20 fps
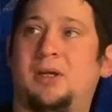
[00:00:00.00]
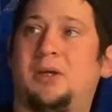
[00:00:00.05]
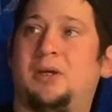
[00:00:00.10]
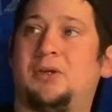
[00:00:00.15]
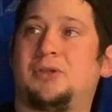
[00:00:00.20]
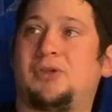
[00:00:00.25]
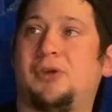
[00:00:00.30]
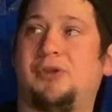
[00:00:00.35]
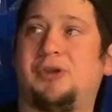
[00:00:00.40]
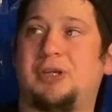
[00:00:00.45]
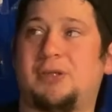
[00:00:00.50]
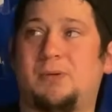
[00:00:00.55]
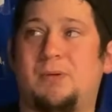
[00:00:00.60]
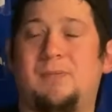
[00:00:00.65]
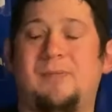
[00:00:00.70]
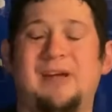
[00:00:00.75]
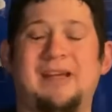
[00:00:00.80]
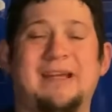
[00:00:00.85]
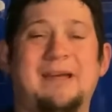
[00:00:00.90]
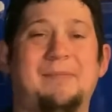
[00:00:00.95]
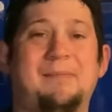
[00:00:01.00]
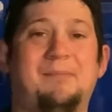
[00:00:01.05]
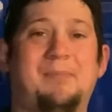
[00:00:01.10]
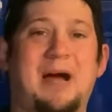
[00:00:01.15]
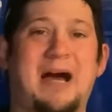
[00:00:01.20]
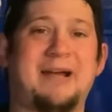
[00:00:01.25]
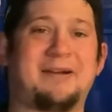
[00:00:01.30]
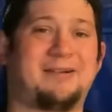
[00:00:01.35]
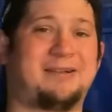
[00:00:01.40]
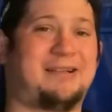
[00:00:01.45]
So this one might get
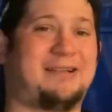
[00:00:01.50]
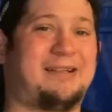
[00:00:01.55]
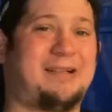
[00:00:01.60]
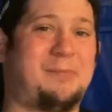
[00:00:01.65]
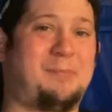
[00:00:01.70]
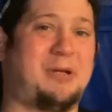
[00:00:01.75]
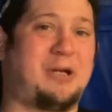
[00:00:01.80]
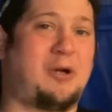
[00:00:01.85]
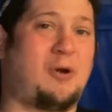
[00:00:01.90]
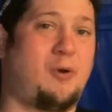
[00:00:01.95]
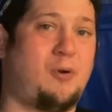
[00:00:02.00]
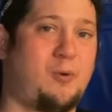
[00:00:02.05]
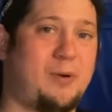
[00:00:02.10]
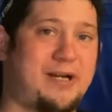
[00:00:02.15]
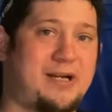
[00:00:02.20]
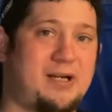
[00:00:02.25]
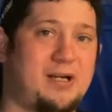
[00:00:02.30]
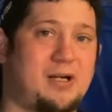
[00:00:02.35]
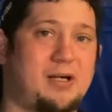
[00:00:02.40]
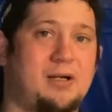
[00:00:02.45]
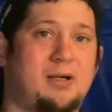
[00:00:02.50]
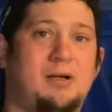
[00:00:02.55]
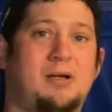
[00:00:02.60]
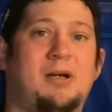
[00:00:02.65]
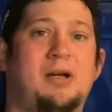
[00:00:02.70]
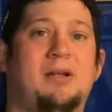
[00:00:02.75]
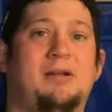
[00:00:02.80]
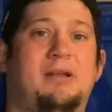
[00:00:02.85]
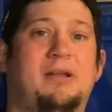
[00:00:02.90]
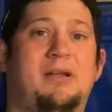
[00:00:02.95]
bottled a little bit quicker
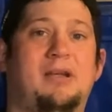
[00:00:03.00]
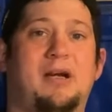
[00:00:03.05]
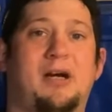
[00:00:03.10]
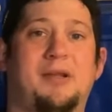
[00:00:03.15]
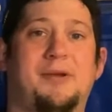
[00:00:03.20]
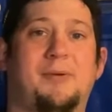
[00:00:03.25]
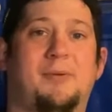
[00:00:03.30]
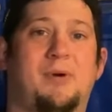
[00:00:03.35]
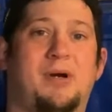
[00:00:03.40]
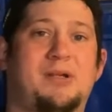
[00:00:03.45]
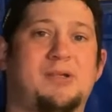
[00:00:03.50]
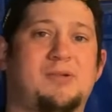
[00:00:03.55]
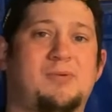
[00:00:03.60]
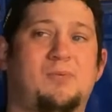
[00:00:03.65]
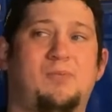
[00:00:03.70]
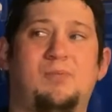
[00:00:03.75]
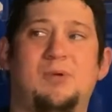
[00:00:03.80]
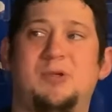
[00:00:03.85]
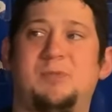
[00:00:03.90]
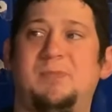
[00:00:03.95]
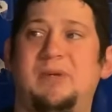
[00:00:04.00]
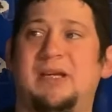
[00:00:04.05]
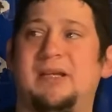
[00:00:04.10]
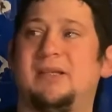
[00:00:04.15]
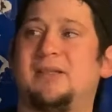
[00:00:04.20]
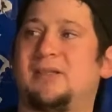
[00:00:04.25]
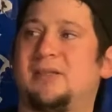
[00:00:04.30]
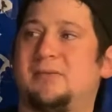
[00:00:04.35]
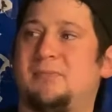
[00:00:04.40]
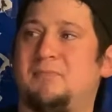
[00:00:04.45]
than the other ones, which
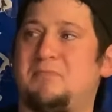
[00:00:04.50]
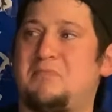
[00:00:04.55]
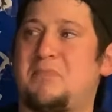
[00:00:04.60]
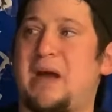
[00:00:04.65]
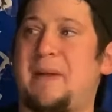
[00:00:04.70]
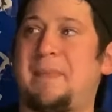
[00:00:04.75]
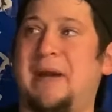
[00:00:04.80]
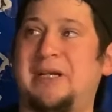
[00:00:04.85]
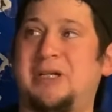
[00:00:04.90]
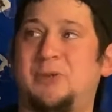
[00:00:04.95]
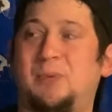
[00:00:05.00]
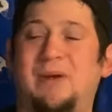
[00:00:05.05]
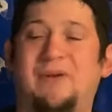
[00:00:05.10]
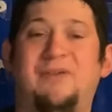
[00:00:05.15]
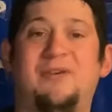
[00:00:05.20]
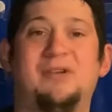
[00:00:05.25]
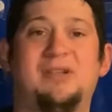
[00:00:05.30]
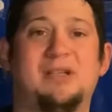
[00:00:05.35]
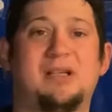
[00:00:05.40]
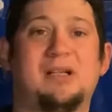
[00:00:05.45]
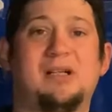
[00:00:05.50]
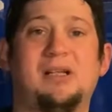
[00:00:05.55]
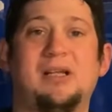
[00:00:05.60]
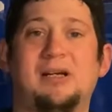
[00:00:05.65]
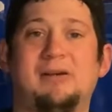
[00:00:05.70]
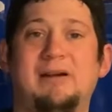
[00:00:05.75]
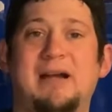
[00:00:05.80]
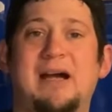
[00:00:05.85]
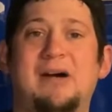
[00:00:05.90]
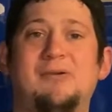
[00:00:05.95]
means I might just wait for it to
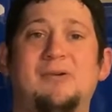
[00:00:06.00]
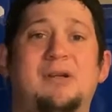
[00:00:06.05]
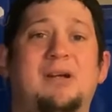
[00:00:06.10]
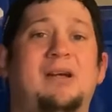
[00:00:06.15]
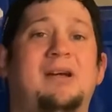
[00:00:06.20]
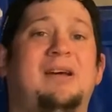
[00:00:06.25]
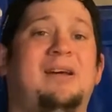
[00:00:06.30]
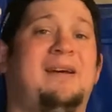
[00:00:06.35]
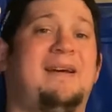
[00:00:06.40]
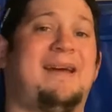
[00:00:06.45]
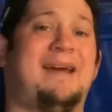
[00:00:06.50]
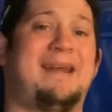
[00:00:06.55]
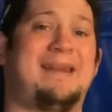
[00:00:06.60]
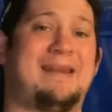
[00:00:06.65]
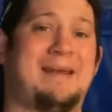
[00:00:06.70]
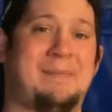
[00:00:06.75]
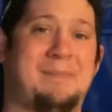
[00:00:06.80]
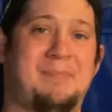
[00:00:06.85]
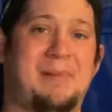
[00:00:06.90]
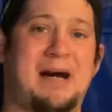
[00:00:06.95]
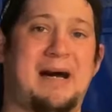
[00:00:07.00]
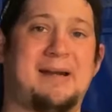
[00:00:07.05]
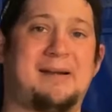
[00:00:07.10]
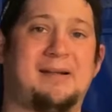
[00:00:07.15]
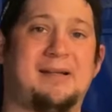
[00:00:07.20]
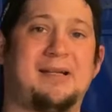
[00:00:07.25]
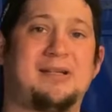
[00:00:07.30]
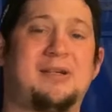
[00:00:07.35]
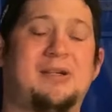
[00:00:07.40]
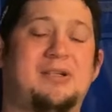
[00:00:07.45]
clear out and then
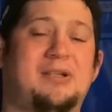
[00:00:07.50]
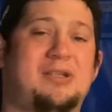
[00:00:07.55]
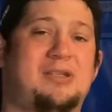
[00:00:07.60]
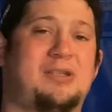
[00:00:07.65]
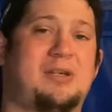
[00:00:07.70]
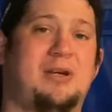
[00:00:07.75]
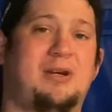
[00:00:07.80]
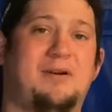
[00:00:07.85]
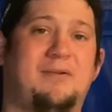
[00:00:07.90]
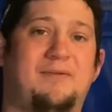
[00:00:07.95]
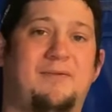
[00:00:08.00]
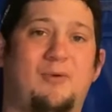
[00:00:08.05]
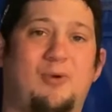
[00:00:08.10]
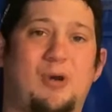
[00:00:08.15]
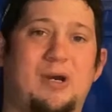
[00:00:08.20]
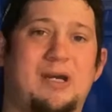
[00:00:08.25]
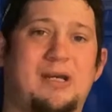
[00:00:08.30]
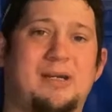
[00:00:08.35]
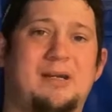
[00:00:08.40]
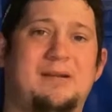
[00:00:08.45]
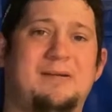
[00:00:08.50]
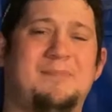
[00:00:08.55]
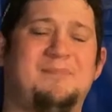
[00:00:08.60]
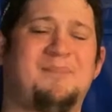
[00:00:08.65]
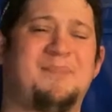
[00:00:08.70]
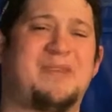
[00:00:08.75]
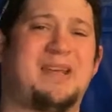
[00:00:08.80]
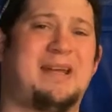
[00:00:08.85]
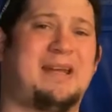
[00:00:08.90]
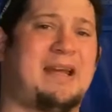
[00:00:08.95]
bottle it, just to avoid
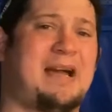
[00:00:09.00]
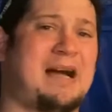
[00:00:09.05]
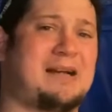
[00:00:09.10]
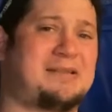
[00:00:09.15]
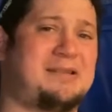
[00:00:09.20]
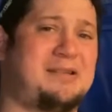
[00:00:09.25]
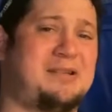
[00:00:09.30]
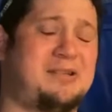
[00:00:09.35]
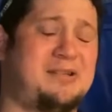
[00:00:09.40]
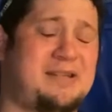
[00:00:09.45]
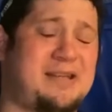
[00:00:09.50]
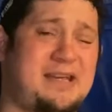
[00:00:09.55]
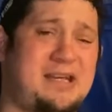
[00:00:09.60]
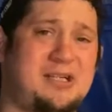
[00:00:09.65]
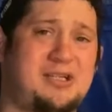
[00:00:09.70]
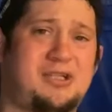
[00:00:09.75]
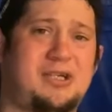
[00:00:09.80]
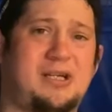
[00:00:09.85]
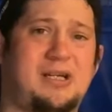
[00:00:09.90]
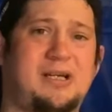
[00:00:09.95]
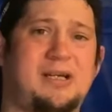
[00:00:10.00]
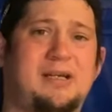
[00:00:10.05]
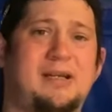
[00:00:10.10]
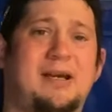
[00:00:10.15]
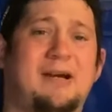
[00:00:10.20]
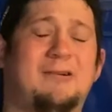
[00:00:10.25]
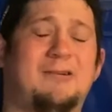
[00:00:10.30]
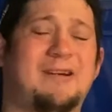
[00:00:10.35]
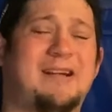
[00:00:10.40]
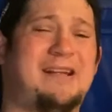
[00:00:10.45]
any oxidation
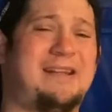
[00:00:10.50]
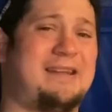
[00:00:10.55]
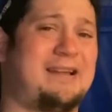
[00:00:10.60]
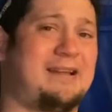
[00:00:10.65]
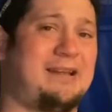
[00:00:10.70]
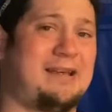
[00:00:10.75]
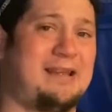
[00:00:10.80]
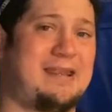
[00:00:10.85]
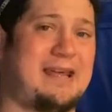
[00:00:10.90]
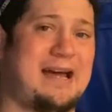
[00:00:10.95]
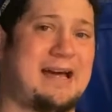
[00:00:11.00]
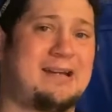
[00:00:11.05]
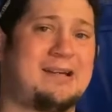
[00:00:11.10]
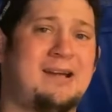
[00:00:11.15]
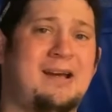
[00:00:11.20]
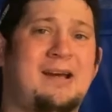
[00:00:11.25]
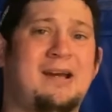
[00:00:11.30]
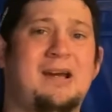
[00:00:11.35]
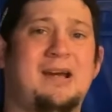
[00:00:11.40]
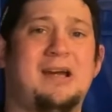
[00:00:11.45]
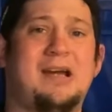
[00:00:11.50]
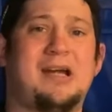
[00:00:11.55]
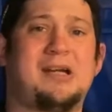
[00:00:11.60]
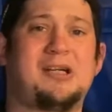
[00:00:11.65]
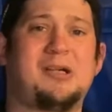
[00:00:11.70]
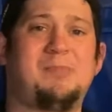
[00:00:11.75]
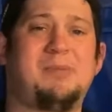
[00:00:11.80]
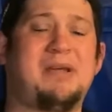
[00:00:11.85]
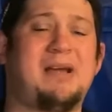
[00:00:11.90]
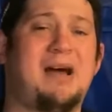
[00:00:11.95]
or anything like that. It
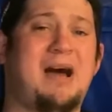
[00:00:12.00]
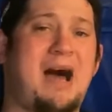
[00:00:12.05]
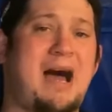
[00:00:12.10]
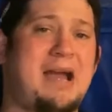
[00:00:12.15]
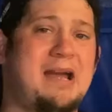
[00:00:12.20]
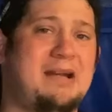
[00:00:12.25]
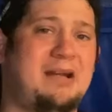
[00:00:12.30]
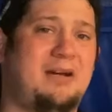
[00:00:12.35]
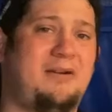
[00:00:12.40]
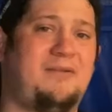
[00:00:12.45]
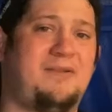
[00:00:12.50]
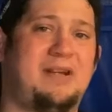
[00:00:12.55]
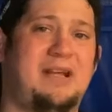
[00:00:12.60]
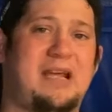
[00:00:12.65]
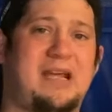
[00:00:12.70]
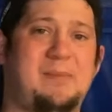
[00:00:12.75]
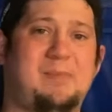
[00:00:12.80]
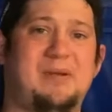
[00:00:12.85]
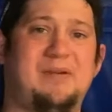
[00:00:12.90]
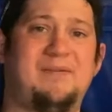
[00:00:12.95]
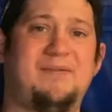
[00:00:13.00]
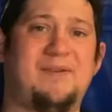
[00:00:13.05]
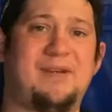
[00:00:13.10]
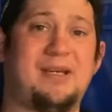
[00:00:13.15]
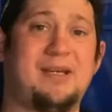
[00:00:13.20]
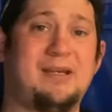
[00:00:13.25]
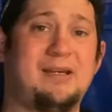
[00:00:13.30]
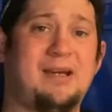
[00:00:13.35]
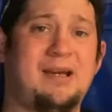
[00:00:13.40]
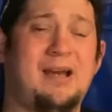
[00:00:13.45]
should be high enough in
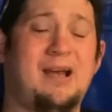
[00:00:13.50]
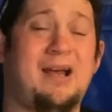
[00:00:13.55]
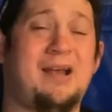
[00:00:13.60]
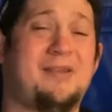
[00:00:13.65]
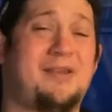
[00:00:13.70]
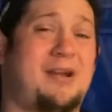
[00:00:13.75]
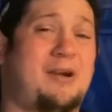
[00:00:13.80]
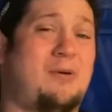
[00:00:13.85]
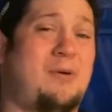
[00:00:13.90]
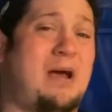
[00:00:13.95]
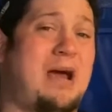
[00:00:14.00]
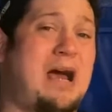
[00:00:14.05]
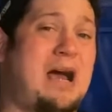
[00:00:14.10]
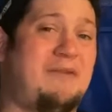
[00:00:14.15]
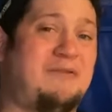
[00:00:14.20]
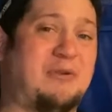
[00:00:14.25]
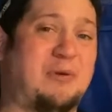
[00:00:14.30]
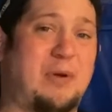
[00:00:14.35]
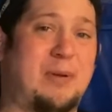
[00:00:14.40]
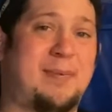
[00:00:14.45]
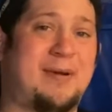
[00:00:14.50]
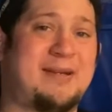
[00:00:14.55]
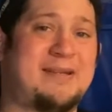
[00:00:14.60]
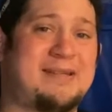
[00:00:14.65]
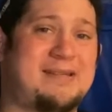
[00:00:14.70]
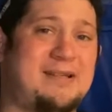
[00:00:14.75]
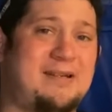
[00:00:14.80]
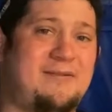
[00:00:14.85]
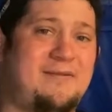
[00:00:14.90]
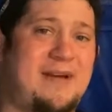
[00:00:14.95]
ABV that I don't have to worry about
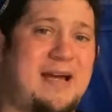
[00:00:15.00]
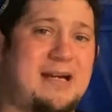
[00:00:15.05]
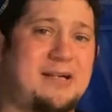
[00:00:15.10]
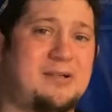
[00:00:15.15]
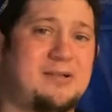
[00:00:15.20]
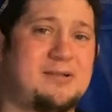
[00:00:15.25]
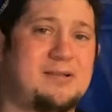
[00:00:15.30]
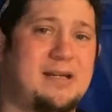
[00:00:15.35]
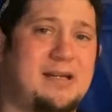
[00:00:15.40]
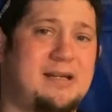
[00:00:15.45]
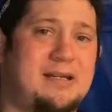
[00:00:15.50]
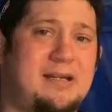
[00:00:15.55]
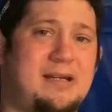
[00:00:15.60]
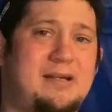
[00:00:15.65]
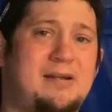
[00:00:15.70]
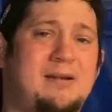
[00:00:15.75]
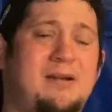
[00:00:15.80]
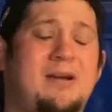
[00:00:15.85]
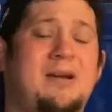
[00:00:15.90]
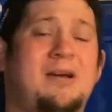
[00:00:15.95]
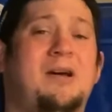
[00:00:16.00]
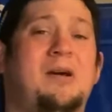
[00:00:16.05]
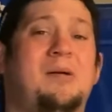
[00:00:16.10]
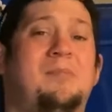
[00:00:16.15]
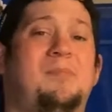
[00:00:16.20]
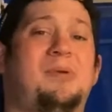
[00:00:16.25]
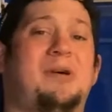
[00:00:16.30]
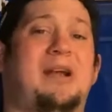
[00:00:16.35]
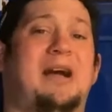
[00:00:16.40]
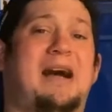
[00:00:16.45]
acetobacters getting in,
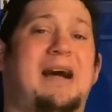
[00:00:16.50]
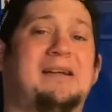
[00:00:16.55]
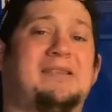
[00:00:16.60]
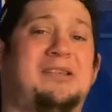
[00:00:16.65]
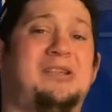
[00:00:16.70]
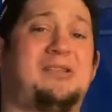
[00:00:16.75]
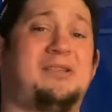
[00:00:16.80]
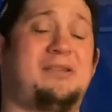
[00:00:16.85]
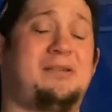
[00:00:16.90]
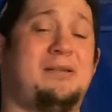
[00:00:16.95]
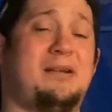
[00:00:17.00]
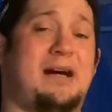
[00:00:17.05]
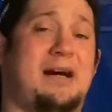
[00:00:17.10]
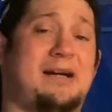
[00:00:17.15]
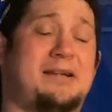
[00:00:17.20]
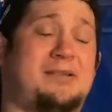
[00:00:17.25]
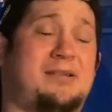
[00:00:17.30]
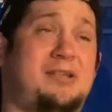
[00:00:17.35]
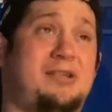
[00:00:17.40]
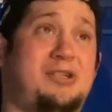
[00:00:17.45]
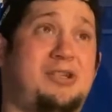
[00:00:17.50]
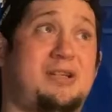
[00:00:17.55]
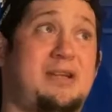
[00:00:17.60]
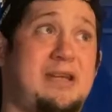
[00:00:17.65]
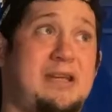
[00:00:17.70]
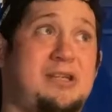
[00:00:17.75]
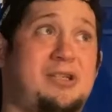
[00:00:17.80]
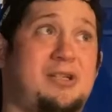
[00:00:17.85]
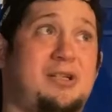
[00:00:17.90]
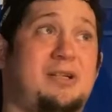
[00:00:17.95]
but
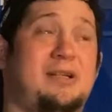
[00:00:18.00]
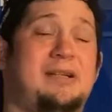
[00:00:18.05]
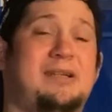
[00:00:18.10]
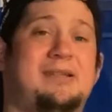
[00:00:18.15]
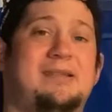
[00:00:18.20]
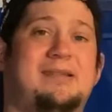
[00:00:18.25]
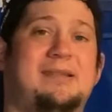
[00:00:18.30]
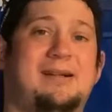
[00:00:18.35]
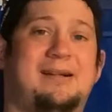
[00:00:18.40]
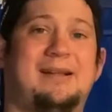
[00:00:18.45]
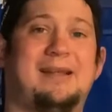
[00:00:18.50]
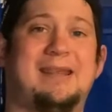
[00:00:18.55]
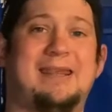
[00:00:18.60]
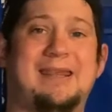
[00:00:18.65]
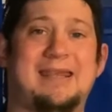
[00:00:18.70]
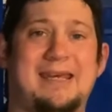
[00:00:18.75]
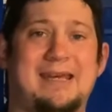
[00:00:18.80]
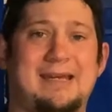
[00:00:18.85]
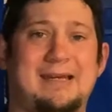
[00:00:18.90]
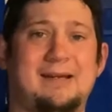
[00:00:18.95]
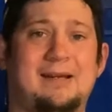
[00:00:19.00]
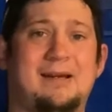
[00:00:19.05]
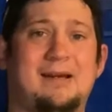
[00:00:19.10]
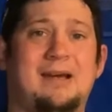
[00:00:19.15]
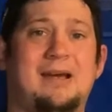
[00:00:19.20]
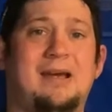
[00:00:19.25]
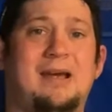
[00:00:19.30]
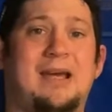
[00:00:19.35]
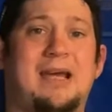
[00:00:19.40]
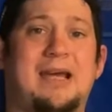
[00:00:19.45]
oxygenation is still a thing
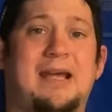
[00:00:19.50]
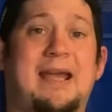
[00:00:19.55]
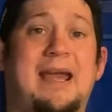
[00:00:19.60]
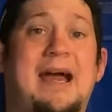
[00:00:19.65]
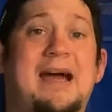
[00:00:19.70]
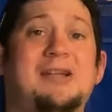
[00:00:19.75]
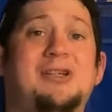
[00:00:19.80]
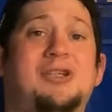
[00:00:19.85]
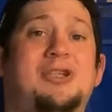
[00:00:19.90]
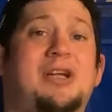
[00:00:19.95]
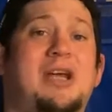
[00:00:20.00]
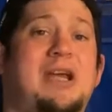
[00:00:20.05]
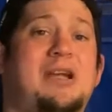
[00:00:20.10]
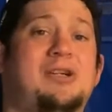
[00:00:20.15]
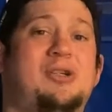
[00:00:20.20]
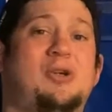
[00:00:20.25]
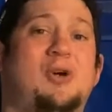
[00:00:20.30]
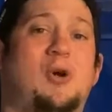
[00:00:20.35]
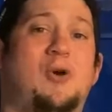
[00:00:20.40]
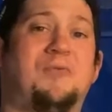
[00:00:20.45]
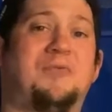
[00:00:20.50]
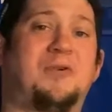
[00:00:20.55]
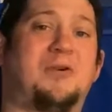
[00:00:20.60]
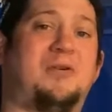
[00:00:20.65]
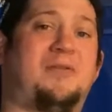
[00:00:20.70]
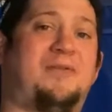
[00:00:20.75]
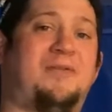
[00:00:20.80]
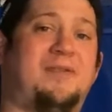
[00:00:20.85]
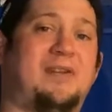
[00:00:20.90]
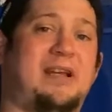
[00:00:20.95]
and can change the
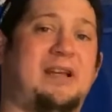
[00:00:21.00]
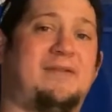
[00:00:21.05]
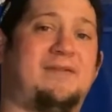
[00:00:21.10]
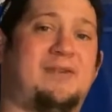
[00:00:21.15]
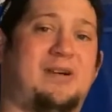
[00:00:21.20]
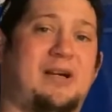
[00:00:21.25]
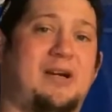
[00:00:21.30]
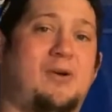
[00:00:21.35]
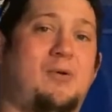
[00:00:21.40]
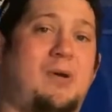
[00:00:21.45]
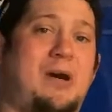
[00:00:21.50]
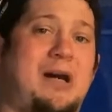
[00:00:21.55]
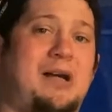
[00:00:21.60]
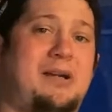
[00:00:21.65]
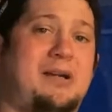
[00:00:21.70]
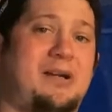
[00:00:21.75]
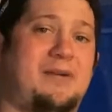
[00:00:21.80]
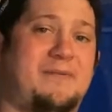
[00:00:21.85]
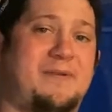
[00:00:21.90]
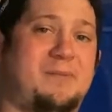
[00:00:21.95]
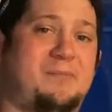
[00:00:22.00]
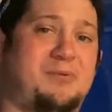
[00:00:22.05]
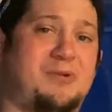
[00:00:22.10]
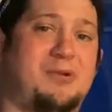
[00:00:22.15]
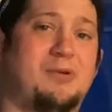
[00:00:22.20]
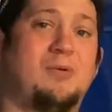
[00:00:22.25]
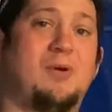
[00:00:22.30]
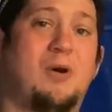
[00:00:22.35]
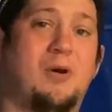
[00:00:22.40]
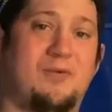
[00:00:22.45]
overall flavor and quality of the
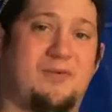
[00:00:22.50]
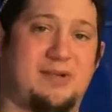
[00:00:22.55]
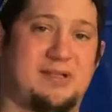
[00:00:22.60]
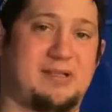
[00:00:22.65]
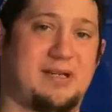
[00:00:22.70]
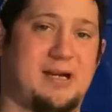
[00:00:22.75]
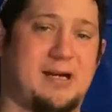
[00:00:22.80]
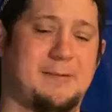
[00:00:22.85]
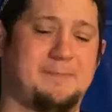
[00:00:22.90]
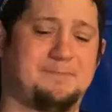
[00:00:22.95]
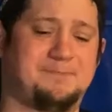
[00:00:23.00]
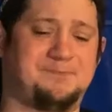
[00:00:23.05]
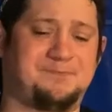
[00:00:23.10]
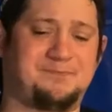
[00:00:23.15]
brew over time.